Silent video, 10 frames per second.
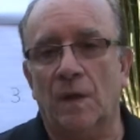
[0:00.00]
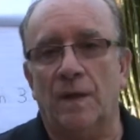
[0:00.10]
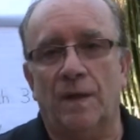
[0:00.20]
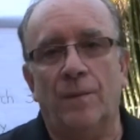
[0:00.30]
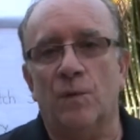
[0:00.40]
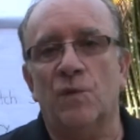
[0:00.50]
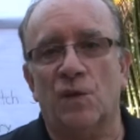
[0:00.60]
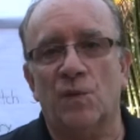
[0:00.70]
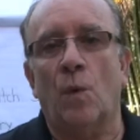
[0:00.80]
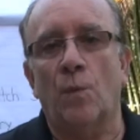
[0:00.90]
It was
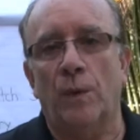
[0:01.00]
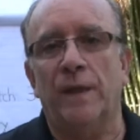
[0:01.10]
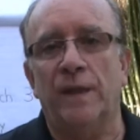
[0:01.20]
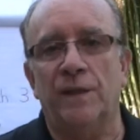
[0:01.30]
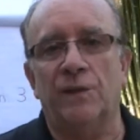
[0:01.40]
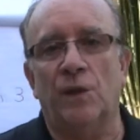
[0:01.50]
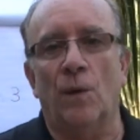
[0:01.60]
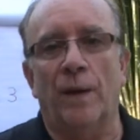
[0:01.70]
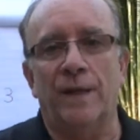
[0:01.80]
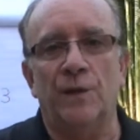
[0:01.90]
just what we needed to go
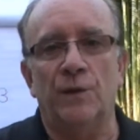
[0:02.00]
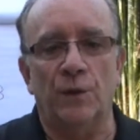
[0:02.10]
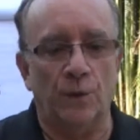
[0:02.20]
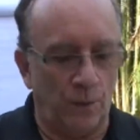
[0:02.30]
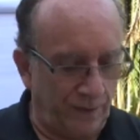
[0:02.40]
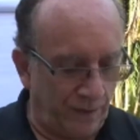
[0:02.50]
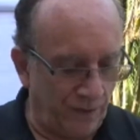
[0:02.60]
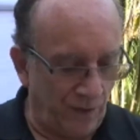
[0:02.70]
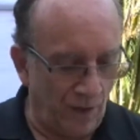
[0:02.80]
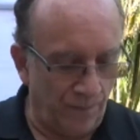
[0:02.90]
ahead and do at the time.